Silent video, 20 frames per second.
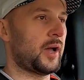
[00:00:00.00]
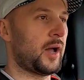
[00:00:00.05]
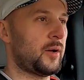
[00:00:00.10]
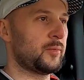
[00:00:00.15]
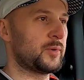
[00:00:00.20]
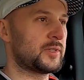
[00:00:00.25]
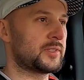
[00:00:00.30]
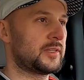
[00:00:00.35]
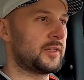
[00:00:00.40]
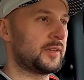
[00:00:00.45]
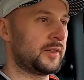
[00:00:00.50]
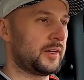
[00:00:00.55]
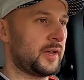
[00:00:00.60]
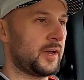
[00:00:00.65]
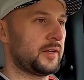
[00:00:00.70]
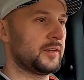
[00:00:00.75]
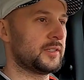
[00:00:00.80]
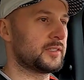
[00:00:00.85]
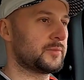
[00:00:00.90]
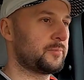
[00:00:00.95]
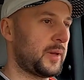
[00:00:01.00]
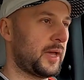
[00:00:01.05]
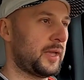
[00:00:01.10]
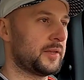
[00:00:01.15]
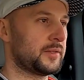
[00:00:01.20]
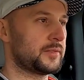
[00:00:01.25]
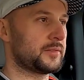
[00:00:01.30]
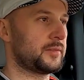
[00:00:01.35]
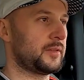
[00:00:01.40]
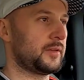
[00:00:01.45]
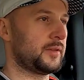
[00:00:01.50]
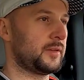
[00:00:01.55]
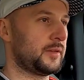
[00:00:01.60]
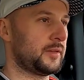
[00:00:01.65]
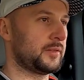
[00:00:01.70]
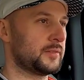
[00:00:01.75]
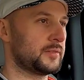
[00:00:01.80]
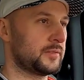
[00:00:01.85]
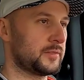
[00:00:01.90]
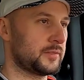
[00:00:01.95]
Obviously not as best
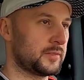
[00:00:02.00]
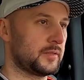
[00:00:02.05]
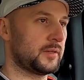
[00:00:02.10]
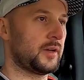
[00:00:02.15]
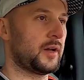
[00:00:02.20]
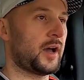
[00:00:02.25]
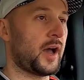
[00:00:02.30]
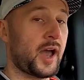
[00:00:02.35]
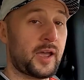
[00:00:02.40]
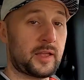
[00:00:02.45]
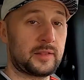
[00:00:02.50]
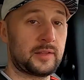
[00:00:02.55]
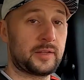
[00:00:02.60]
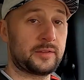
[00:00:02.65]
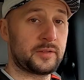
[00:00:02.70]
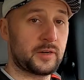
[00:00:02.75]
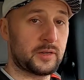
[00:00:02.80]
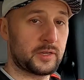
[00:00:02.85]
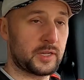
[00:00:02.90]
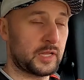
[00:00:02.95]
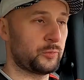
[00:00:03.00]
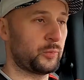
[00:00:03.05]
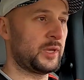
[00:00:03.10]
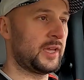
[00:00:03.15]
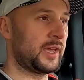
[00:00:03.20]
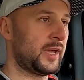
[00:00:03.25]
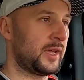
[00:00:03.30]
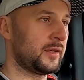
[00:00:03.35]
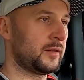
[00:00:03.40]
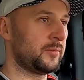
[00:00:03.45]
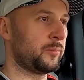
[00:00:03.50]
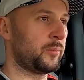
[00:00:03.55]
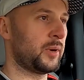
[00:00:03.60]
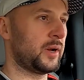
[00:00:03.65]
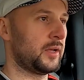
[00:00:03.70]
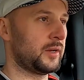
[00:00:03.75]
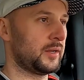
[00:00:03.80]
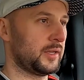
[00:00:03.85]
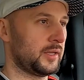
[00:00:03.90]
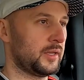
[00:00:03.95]
as Highlander that we had,
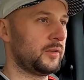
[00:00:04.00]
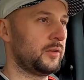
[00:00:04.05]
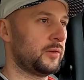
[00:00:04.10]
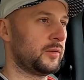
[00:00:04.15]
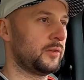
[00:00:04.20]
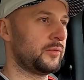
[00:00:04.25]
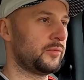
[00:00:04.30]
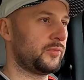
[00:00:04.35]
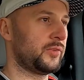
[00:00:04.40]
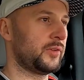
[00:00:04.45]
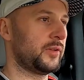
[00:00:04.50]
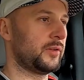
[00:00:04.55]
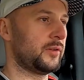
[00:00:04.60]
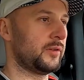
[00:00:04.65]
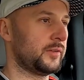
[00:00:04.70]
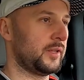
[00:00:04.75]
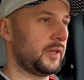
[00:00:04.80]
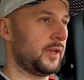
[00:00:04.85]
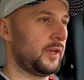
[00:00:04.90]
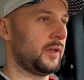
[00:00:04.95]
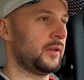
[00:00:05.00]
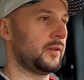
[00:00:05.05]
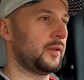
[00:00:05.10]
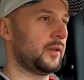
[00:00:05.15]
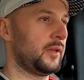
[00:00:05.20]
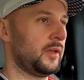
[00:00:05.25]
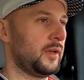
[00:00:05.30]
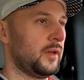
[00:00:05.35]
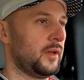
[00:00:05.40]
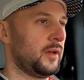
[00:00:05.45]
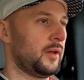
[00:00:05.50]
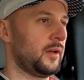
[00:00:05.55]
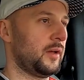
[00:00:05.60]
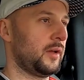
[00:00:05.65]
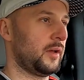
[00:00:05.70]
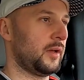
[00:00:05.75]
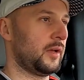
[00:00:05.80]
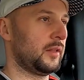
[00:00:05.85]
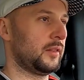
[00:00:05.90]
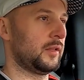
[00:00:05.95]
but you could feel the
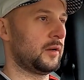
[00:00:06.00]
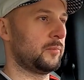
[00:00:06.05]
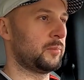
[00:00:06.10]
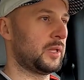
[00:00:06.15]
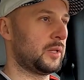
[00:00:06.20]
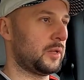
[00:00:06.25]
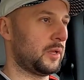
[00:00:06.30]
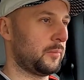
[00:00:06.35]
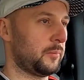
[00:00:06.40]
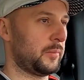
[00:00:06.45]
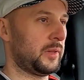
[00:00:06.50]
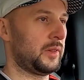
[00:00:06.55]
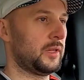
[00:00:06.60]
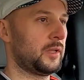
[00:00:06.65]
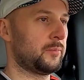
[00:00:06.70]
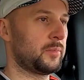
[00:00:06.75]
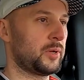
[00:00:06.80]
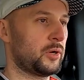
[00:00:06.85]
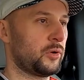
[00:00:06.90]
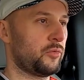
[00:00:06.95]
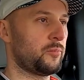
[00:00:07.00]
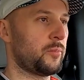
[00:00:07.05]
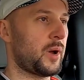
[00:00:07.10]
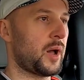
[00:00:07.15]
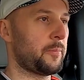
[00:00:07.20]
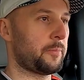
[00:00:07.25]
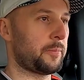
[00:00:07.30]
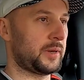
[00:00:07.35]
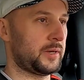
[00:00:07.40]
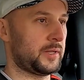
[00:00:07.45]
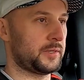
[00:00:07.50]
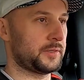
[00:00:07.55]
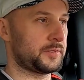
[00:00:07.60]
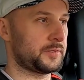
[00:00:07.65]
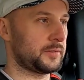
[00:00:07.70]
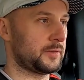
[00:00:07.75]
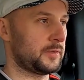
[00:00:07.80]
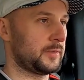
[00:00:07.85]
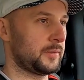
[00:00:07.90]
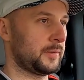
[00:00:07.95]
little bit of
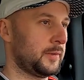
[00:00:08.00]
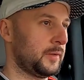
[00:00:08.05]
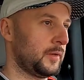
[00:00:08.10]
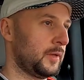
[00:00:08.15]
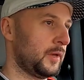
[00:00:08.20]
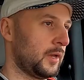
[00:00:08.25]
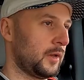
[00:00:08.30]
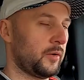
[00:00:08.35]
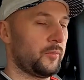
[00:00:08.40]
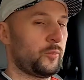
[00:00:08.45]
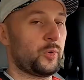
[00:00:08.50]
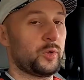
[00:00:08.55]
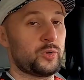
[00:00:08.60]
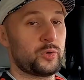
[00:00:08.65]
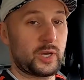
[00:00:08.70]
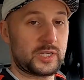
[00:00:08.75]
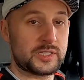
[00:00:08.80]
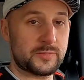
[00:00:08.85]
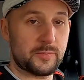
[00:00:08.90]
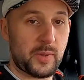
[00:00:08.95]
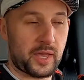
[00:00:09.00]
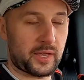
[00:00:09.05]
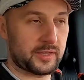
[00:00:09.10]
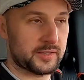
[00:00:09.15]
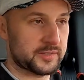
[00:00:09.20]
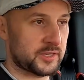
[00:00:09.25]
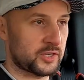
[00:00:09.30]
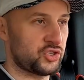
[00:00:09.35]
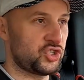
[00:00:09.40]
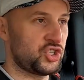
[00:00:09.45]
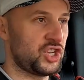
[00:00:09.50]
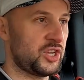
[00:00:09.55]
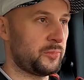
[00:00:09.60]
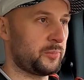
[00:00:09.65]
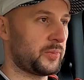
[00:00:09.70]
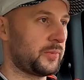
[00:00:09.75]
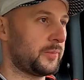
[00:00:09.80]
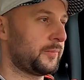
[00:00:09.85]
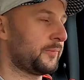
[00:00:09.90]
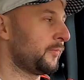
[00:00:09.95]
bumpiness. What do you expect? It's a
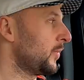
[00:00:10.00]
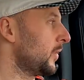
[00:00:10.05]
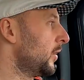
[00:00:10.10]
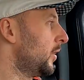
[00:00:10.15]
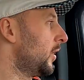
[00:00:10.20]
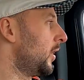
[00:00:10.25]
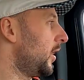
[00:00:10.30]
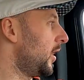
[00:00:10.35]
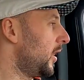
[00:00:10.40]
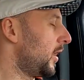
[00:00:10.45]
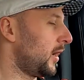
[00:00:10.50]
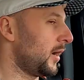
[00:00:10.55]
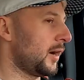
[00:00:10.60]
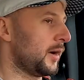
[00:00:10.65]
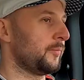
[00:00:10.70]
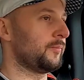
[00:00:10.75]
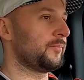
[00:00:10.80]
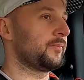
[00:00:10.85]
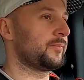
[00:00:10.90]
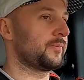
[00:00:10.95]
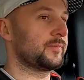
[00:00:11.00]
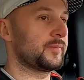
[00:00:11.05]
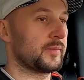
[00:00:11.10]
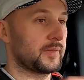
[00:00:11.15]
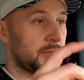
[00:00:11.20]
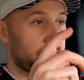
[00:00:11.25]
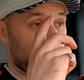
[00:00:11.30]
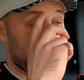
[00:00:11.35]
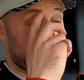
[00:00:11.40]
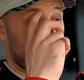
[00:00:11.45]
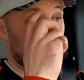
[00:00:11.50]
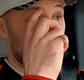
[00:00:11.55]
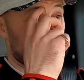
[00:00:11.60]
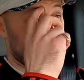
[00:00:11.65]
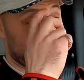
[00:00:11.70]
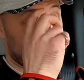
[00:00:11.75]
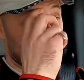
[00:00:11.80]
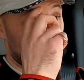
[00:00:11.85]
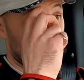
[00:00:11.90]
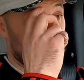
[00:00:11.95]
Jeep.
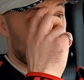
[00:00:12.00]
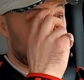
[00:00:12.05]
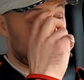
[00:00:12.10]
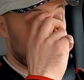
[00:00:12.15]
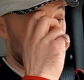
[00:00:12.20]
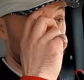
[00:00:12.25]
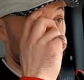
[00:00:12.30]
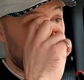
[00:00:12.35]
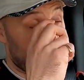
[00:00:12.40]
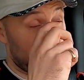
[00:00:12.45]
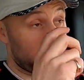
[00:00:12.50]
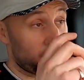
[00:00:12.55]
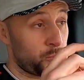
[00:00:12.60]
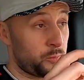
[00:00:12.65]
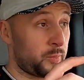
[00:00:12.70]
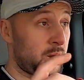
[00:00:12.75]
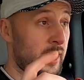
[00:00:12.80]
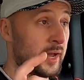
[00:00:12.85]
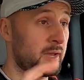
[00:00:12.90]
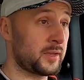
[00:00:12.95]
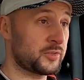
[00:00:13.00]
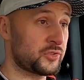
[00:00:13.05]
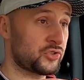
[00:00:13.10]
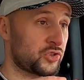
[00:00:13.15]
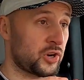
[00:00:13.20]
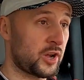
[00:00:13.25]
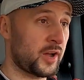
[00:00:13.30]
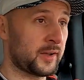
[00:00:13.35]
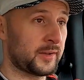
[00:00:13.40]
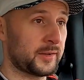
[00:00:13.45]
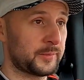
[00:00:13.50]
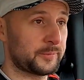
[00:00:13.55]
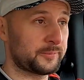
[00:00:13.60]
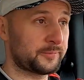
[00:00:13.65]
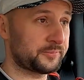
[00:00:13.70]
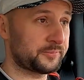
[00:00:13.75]
But like my truck,